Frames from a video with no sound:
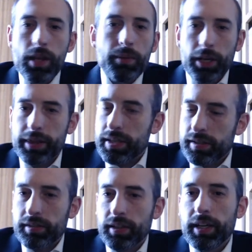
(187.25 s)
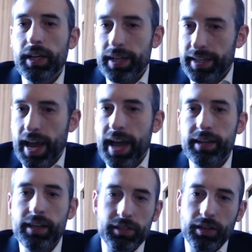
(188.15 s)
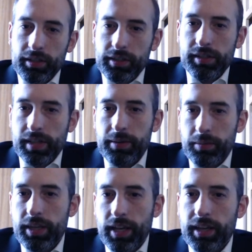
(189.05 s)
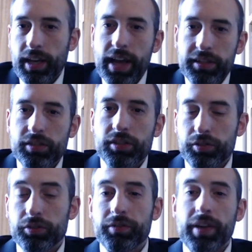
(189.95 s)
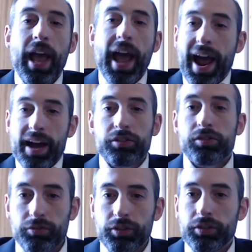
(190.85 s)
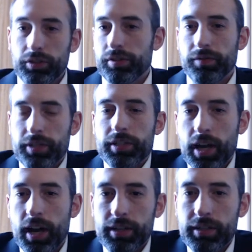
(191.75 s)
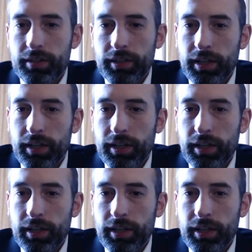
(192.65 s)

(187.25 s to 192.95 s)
but this again is not the same thing as the sort of house rules of the church